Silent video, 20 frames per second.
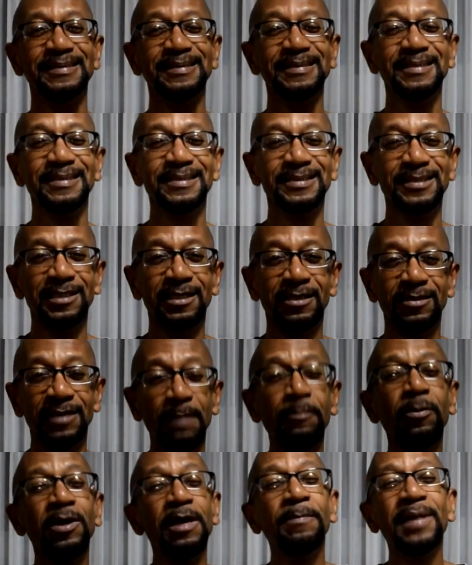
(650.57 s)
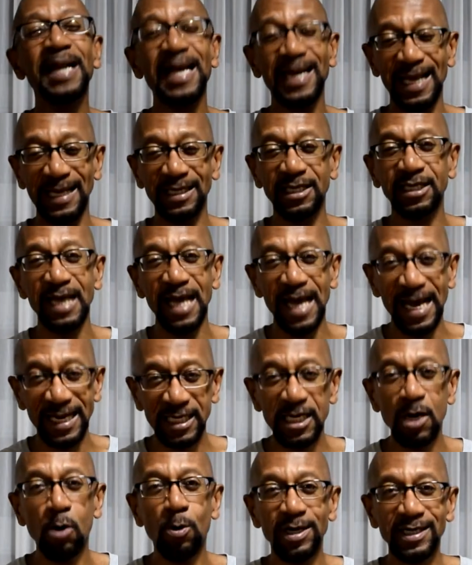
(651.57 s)
So I'm glad I
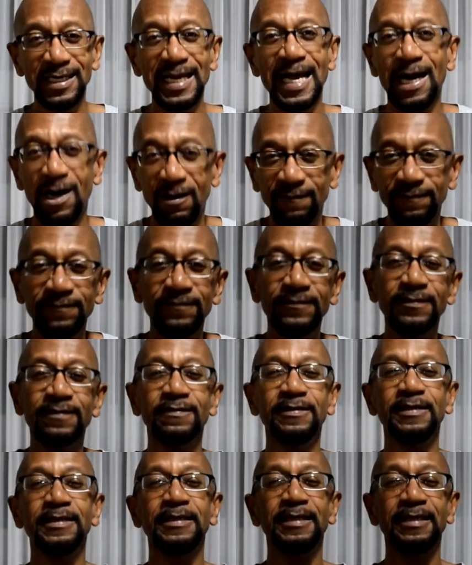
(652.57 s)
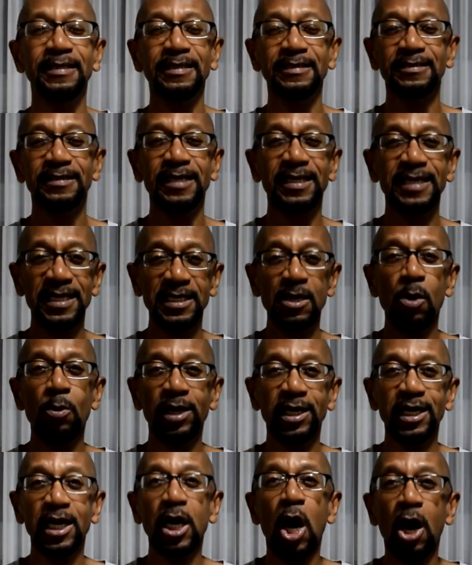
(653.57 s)
know it now than not knowing
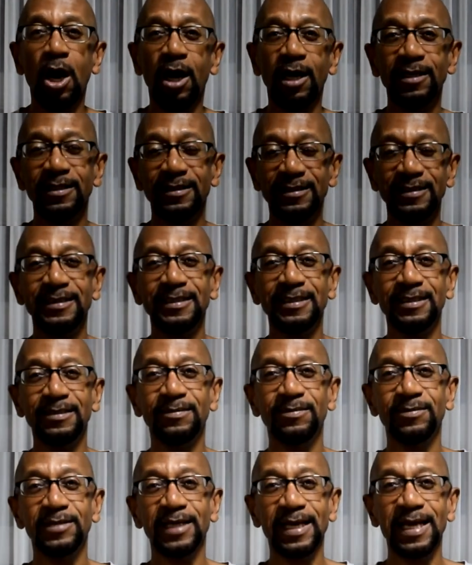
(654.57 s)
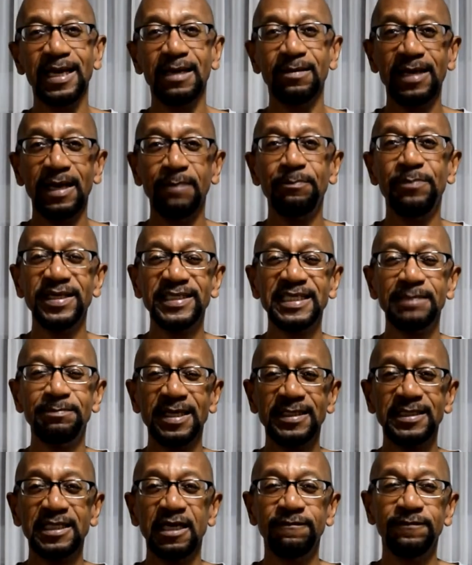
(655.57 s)
it at all. But I kind of got pissed at
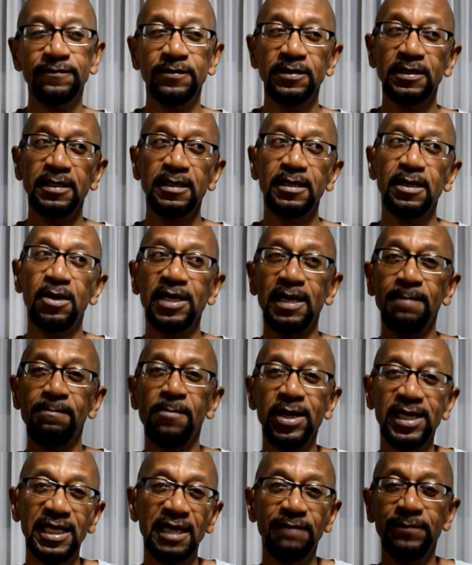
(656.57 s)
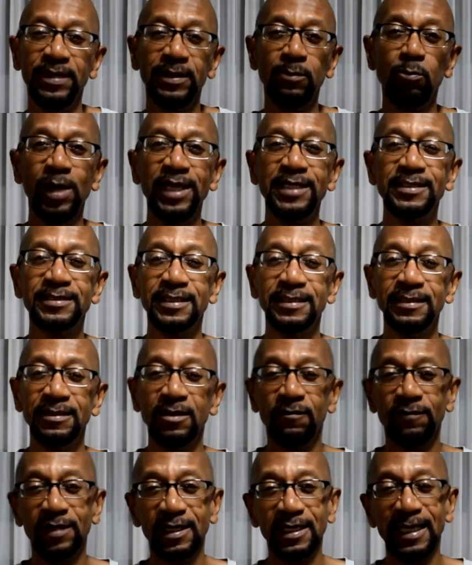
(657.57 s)
myself all that money I've been wasting
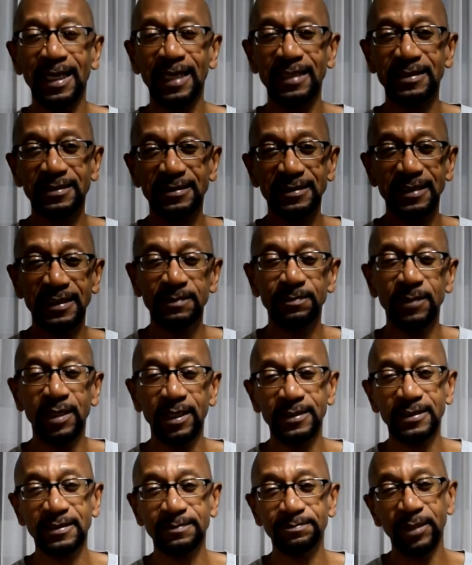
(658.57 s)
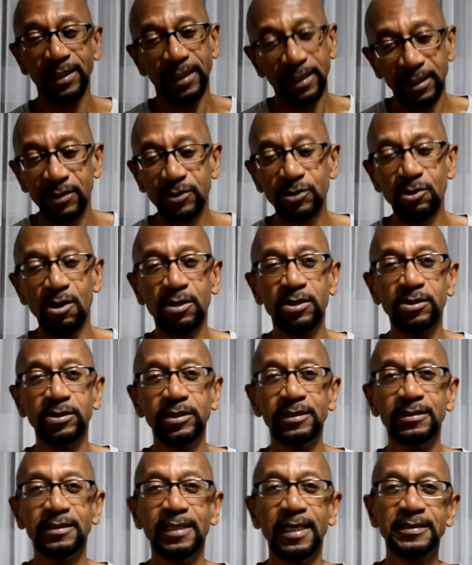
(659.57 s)
over the last 6 months. But it's all good.
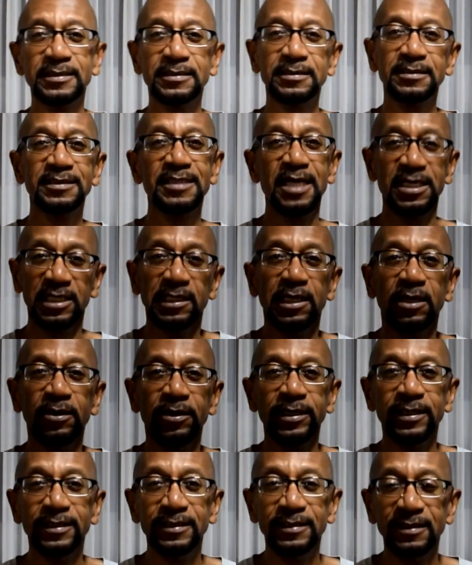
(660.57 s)
That's how you learn.